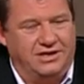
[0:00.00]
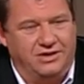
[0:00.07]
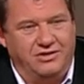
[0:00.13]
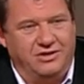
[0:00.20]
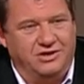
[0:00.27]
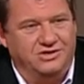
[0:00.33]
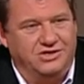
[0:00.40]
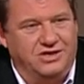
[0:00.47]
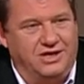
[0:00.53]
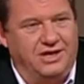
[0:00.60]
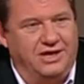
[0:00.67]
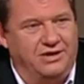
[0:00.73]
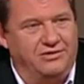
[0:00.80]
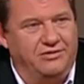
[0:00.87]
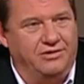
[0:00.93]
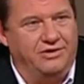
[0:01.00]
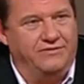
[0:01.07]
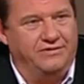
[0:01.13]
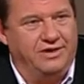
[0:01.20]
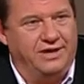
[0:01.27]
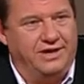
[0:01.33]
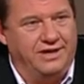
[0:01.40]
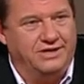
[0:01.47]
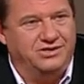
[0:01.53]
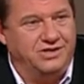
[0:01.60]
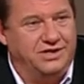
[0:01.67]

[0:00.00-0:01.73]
that you can see you're going to do differently next